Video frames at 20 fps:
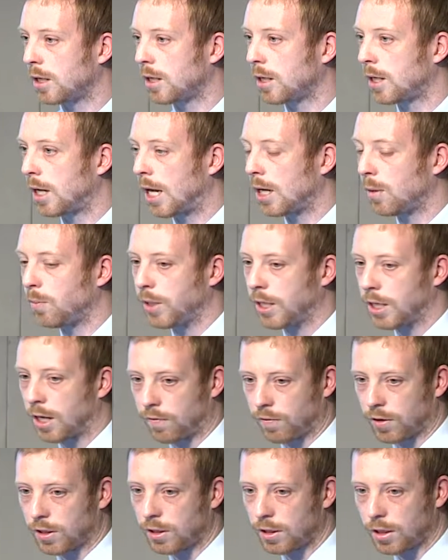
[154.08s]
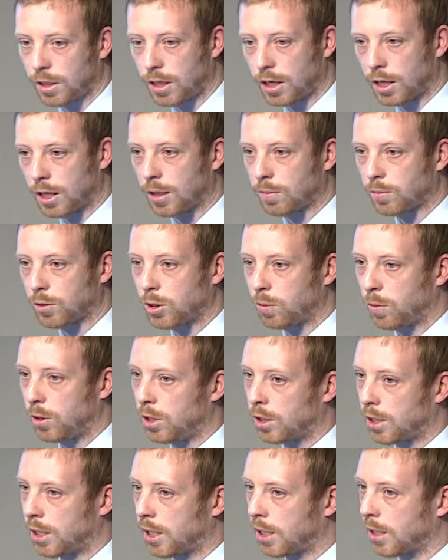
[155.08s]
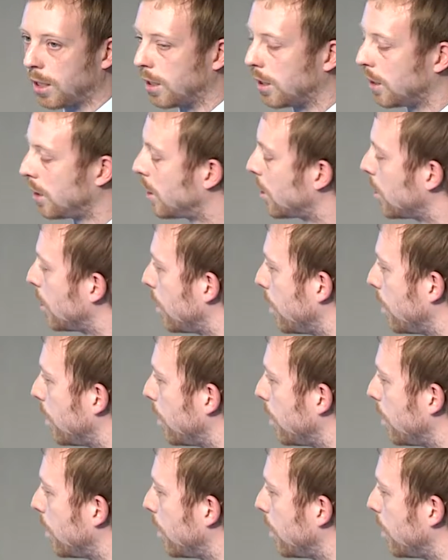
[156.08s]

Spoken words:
canopy cover. So we're looking at sort